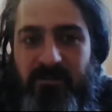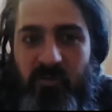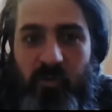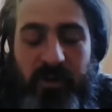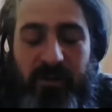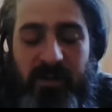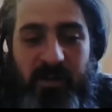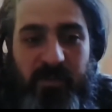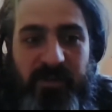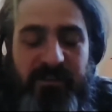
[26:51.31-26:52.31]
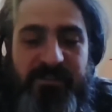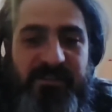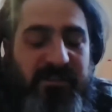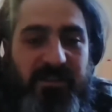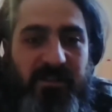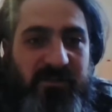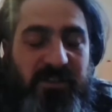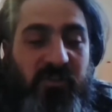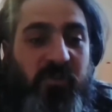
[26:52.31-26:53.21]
grow it out a couple of years and it's not